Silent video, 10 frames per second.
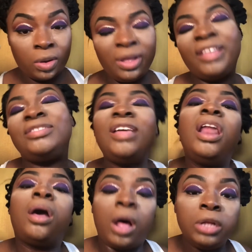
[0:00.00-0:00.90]
it's not a
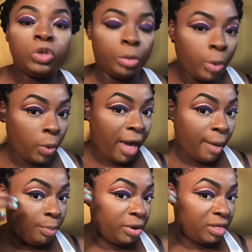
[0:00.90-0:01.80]
contour, but where I
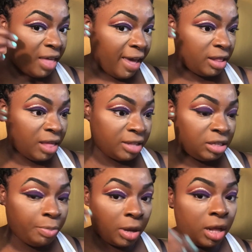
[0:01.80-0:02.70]
put that
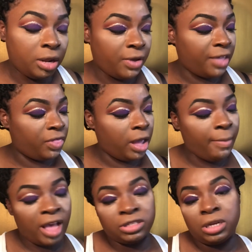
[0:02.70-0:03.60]
deeper color right there, I'm
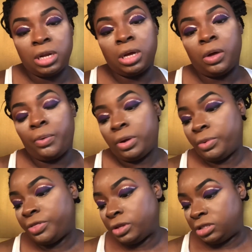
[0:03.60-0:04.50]
actually going to go in
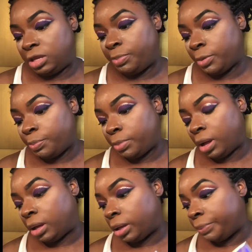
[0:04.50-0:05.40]
with a deeper
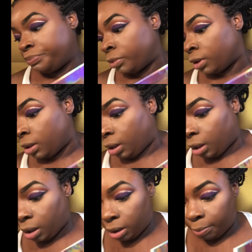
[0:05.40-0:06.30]

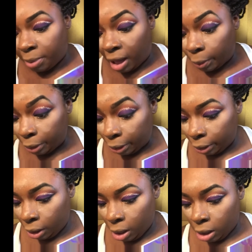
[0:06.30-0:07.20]

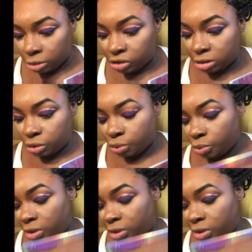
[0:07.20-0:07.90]
powder just to